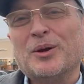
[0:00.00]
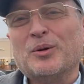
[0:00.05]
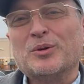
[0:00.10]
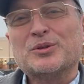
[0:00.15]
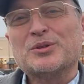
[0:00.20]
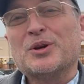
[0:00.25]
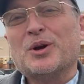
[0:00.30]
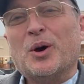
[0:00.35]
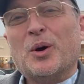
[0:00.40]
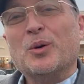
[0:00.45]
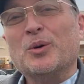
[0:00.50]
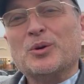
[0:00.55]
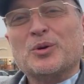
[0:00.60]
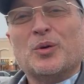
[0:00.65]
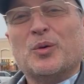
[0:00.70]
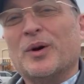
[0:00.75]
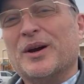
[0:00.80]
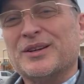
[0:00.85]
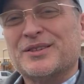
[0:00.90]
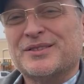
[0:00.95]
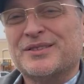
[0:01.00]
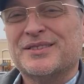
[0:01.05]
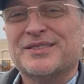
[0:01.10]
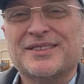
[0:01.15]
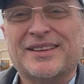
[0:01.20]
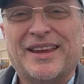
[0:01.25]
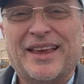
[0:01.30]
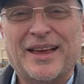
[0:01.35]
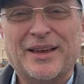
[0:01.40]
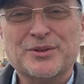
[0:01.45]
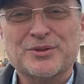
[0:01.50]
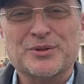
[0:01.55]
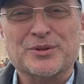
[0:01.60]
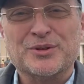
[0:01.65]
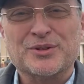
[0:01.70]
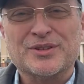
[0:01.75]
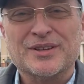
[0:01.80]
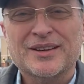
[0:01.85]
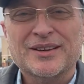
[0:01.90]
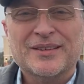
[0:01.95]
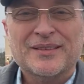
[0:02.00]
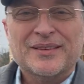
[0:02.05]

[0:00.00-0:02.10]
those code questions and answers,